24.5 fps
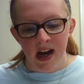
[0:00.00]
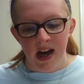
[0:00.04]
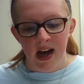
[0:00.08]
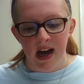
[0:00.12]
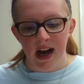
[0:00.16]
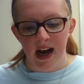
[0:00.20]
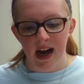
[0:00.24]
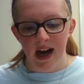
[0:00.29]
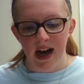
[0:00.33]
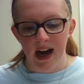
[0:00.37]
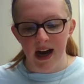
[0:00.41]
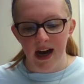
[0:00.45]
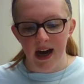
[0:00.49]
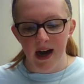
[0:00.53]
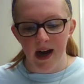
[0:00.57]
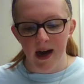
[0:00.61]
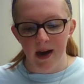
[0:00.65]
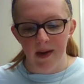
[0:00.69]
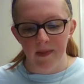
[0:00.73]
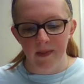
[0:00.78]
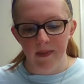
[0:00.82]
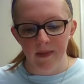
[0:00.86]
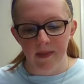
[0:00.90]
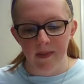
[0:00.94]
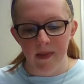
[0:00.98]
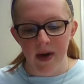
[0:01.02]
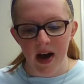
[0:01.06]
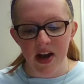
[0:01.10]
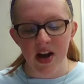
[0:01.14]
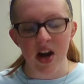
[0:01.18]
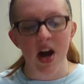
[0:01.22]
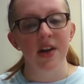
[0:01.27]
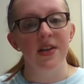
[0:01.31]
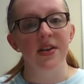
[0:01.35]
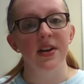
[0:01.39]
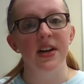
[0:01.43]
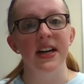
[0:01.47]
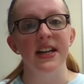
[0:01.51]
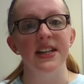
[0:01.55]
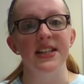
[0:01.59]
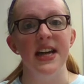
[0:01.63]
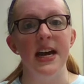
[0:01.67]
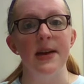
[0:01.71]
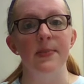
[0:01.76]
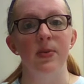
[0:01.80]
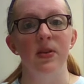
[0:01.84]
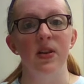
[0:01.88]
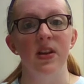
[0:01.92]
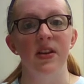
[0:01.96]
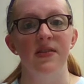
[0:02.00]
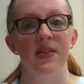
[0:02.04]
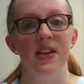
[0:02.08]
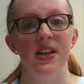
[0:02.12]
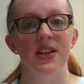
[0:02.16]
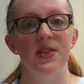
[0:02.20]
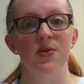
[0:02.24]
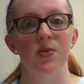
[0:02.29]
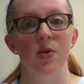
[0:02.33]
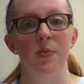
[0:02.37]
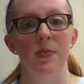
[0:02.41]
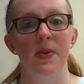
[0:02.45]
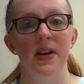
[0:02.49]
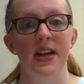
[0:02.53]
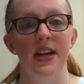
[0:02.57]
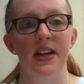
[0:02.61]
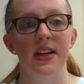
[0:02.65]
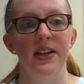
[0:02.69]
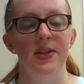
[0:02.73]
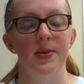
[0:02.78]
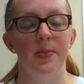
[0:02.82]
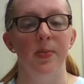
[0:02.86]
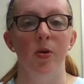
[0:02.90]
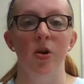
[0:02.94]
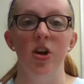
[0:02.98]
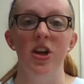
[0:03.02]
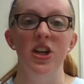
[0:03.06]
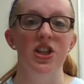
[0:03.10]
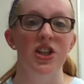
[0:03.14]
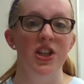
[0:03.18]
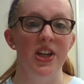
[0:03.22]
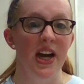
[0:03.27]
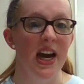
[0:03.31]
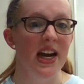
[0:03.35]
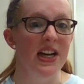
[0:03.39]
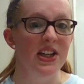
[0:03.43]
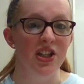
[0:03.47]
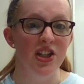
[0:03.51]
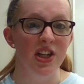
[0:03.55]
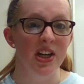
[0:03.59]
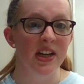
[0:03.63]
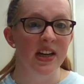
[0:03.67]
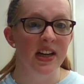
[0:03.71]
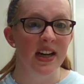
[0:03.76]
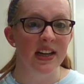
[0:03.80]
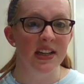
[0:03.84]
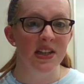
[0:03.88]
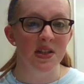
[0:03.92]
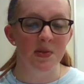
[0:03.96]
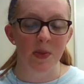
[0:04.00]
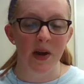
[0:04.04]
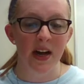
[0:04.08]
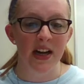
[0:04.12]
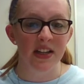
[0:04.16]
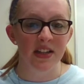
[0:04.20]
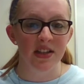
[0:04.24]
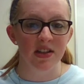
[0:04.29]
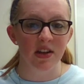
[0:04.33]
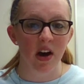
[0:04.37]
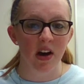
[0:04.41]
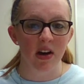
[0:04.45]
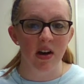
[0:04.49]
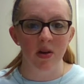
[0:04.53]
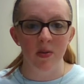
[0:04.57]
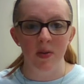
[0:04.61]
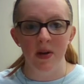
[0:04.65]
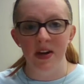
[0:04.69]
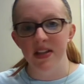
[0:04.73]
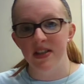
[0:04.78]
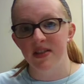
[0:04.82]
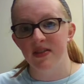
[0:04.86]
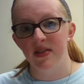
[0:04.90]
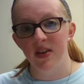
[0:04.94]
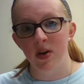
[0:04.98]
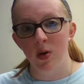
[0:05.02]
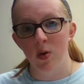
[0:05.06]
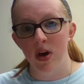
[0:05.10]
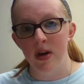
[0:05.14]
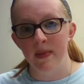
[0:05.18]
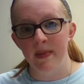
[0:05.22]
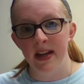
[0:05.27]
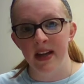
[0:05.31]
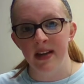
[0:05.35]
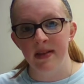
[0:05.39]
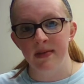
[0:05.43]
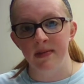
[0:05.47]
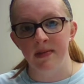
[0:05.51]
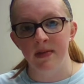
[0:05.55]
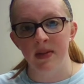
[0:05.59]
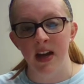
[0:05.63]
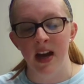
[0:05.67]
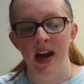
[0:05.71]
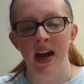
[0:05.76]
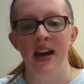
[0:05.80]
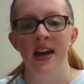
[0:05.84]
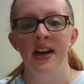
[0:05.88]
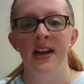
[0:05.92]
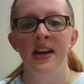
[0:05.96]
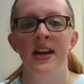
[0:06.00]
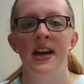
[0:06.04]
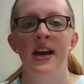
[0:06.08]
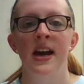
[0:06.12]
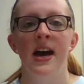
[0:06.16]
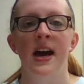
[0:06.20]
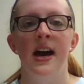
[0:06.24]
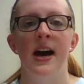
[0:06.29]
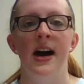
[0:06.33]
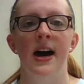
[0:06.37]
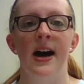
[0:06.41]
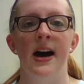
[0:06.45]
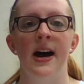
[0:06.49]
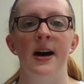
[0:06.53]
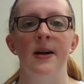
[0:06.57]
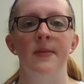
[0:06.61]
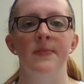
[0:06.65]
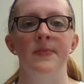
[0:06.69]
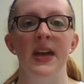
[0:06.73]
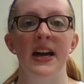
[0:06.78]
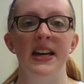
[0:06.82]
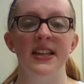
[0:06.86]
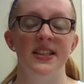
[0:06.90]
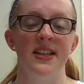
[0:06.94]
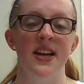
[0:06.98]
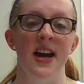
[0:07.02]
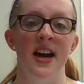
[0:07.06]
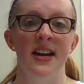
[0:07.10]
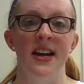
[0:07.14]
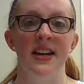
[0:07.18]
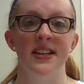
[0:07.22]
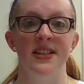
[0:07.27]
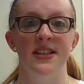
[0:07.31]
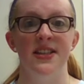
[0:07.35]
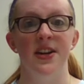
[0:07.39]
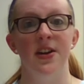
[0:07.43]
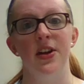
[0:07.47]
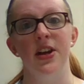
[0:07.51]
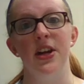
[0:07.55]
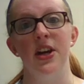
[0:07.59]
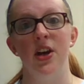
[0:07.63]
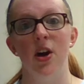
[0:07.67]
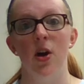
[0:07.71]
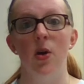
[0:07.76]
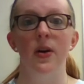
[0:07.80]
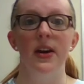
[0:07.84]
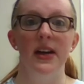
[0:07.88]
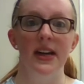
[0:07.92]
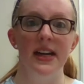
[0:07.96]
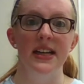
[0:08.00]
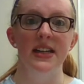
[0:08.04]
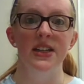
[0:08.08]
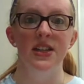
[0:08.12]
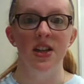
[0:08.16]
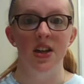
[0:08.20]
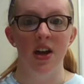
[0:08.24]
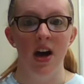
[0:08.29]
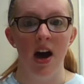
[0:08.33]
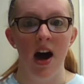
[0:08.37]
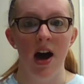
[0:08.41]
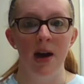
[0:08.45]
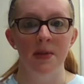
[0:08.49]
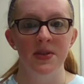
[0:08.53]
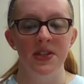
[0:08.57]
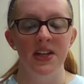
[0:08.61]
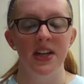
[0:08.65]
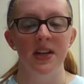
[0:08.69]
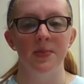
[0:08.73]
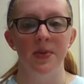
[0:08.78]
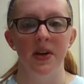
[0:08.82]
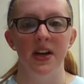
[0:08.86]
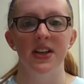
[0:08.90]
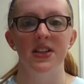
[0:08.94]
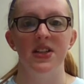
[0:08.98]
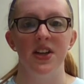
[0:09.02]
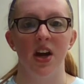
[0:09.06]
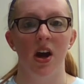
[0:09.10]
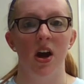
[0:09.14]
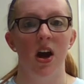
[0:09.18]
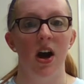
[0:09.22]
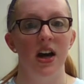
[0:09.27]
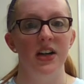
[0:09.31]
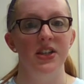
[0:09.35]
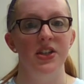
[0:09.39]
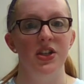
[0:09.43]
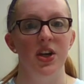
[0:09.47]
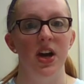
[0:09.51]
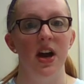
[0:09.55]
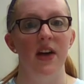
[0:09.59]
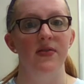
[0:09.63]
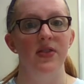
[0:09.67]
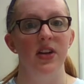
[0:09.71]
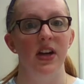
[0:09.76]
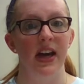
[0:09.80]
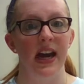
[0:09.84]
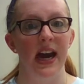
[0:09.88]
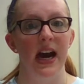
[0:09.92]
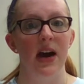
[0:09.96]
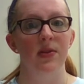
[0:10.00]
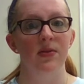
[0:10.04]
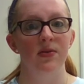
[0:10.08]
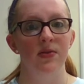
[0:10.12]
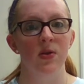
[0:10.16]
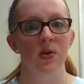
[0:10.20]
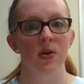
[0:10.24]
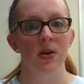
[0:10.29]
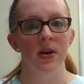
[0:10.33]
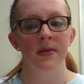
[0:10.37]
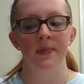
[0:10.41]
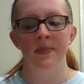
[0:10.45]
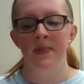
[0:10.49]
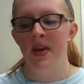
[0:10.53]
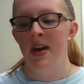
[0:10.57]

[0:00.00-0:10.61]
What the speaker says: Another example of this would be depreciation expense on a piece of equipment, okay? That's not necessarily going into the object, but it's a cost you have to account for.